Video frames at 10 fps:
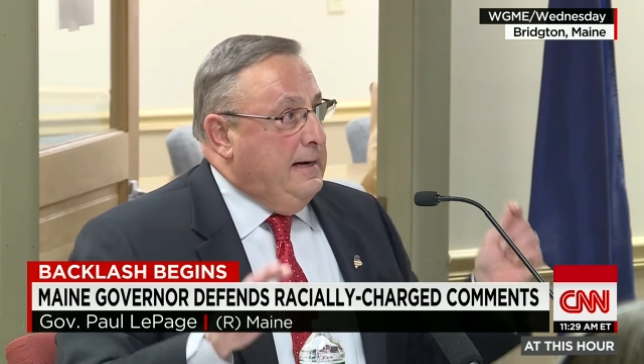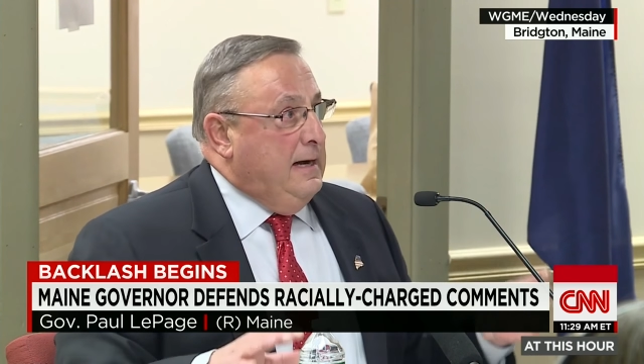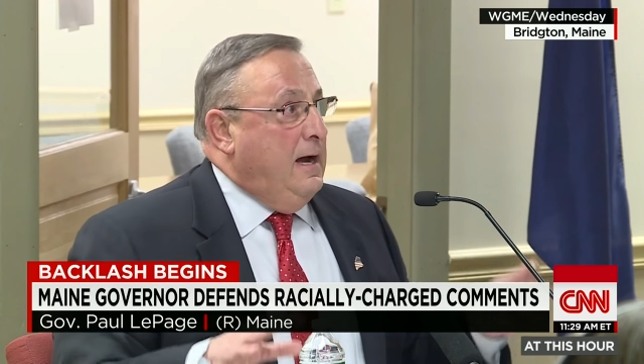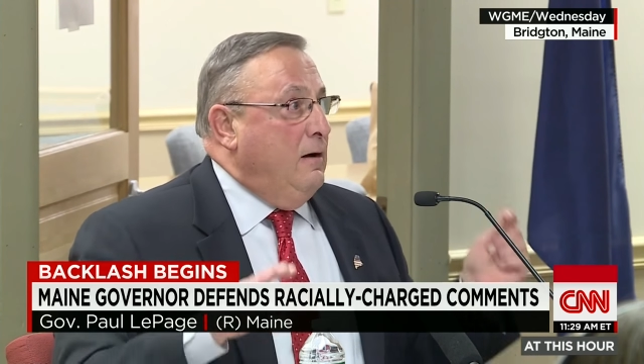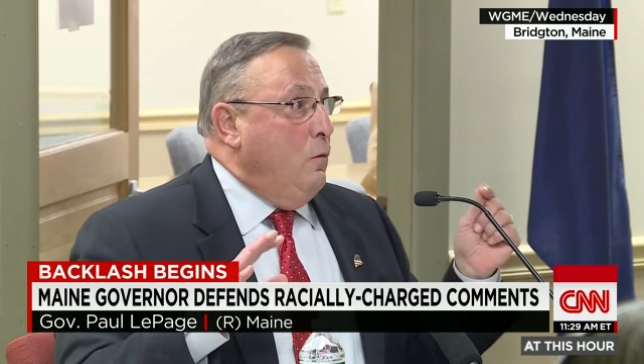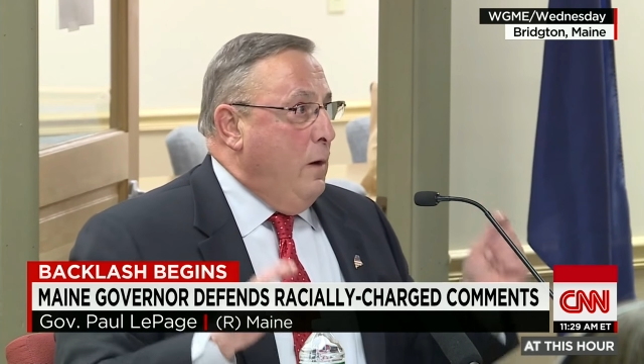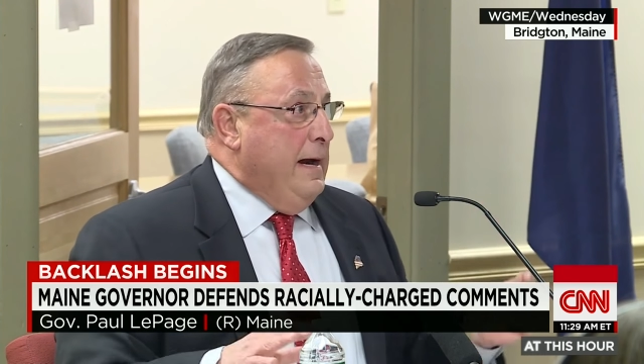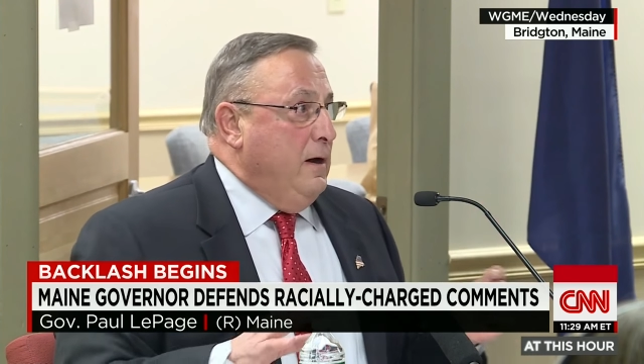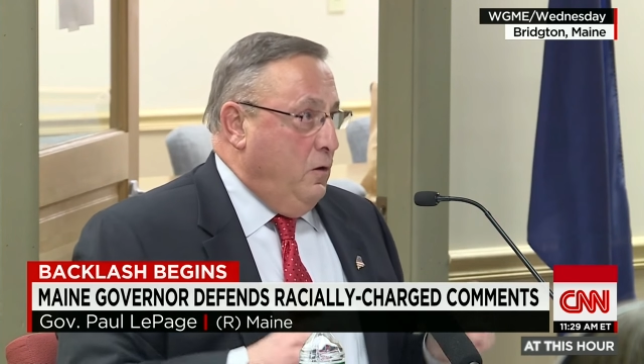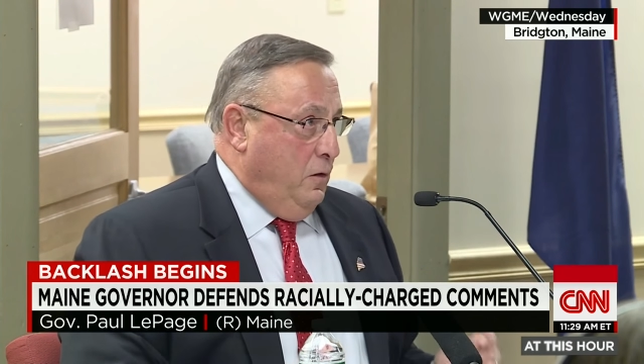a young
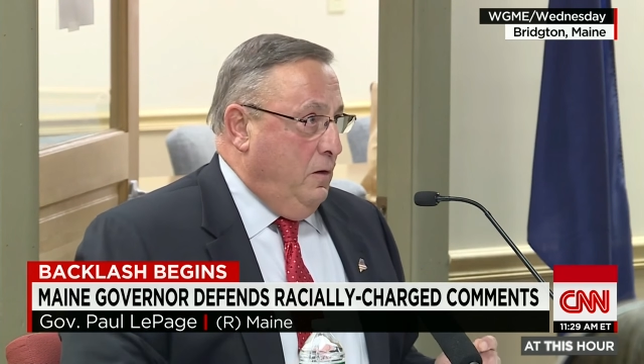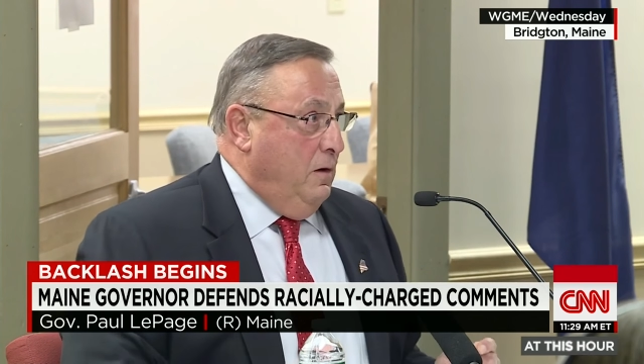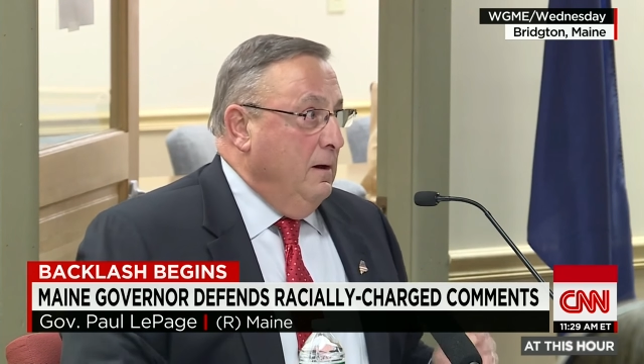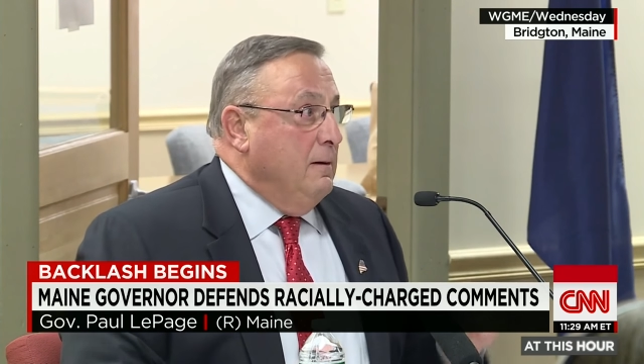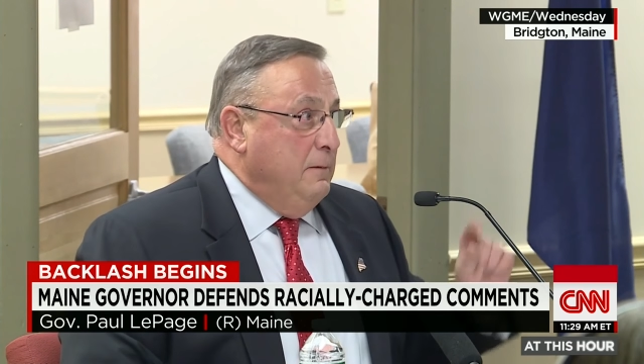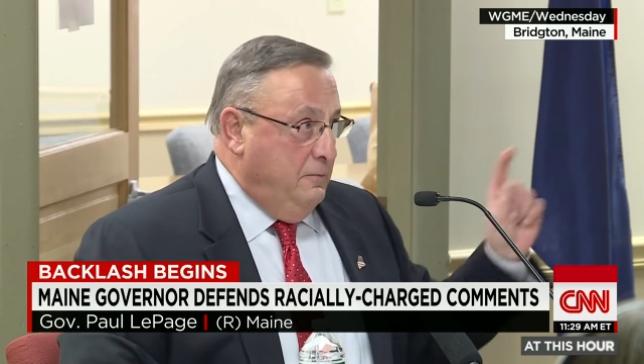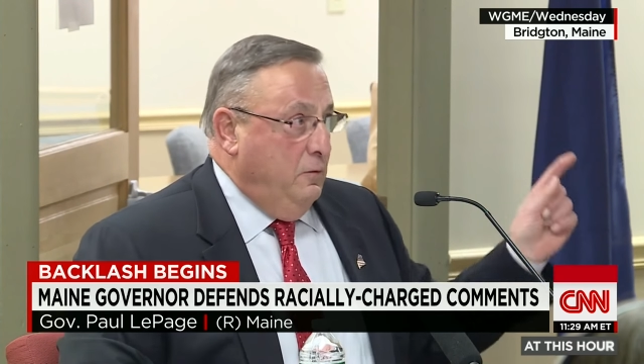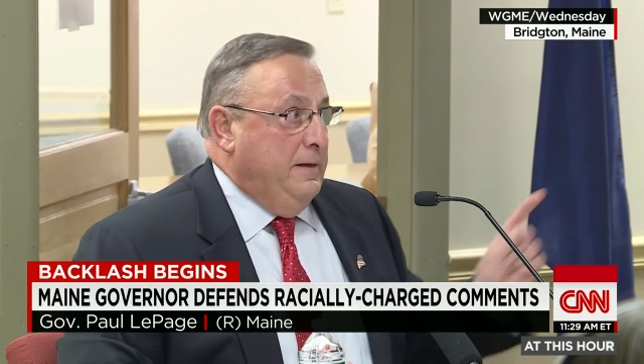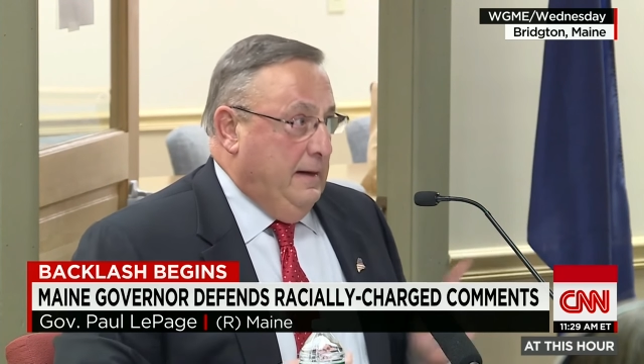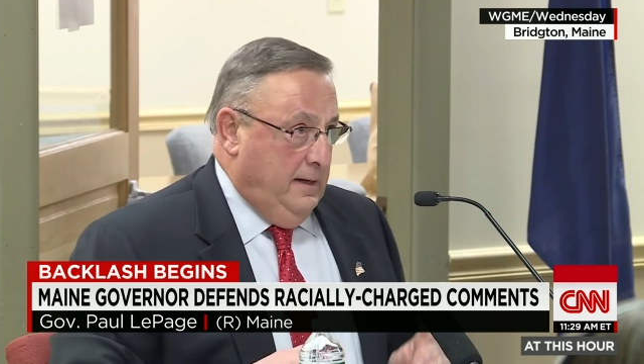white girl
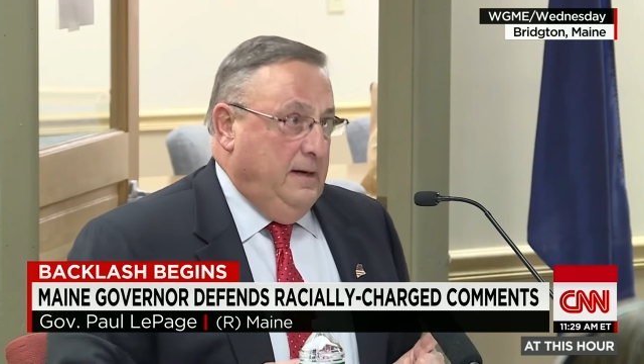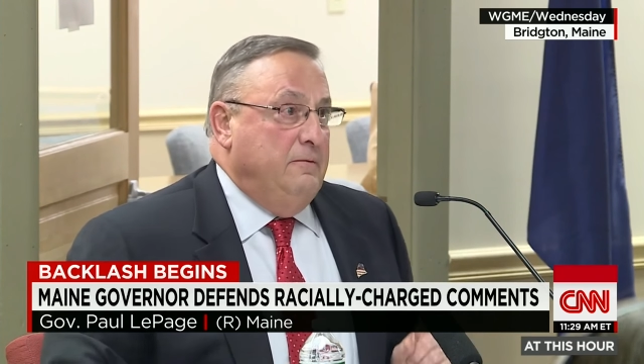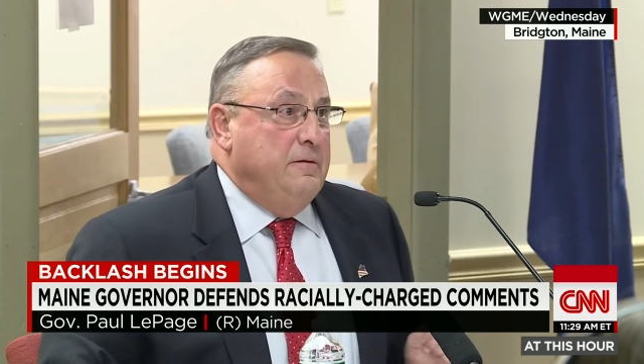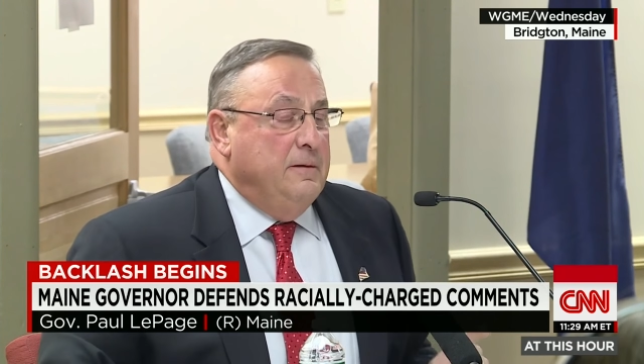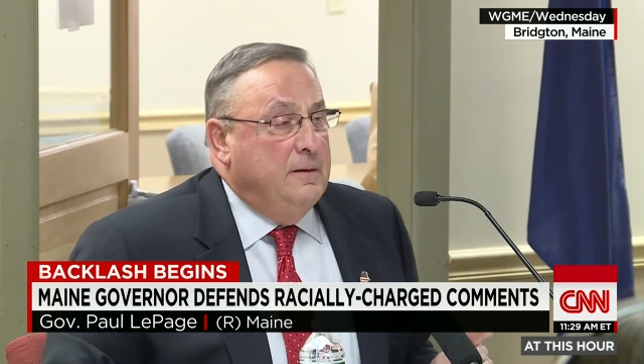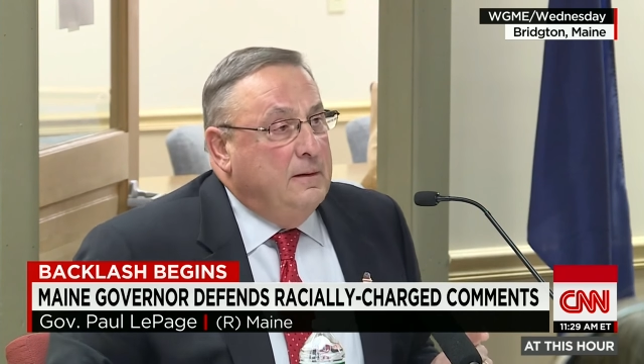before they leave,